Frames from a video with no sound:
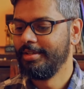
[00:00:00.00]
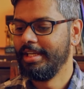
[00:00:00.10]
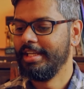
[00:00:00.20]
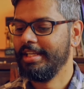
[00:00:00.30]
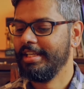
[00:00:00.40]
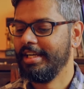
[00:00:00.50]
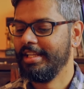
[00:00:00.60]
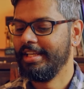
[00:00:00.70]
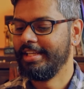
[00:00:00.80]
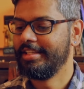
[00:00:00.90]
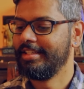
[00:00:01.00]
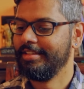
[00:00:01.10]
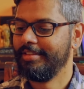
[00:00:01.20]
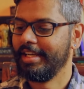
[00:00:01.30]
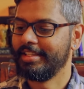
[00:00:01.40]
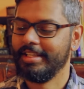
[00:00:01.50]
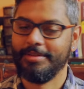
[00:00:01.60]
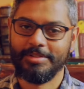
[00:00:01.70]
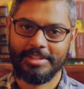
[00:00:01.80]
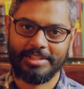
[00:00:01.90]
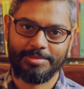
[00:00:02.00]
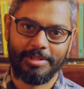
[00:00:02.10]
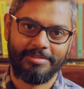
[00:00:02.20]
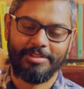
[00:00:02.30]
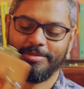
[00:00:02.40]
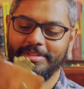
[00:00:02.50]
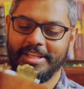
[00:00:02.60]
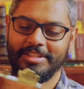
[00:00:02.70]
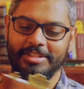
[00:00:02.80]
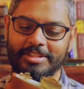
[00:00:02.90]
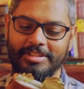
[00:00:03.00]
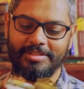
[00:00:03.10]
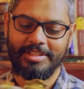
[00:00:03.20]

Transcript: And I liked the fact that it was in a small form factor,